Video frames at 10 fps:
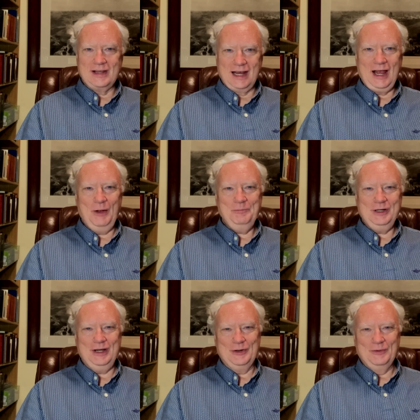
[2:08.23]
that come
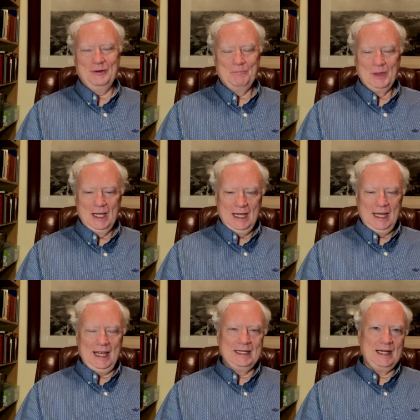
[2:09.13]
to you.
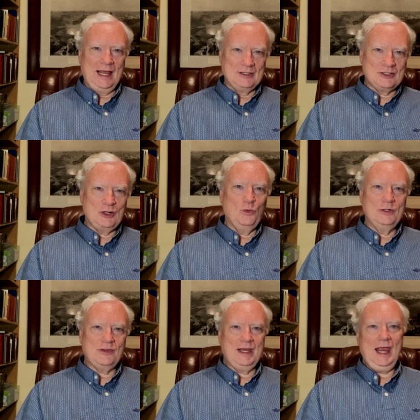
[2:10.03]
And so
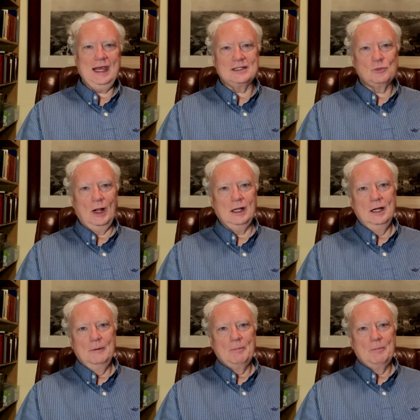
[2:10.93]
was the case. Well,